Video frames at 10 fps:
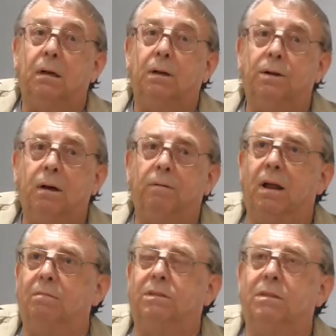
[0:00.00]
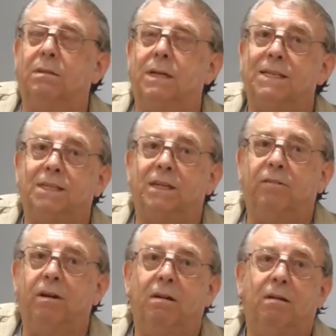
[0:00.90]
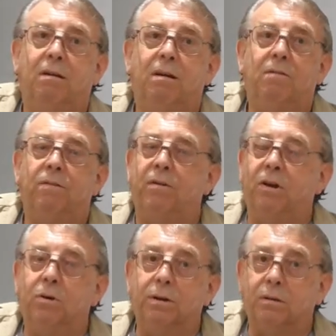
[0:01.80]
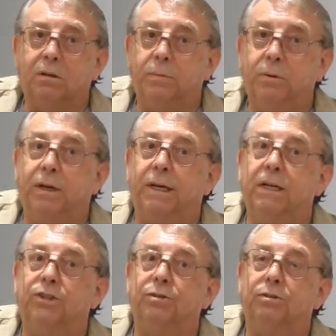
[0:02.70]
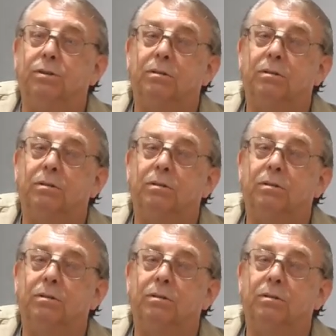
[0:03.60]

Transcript: are not necessarily very good at communication.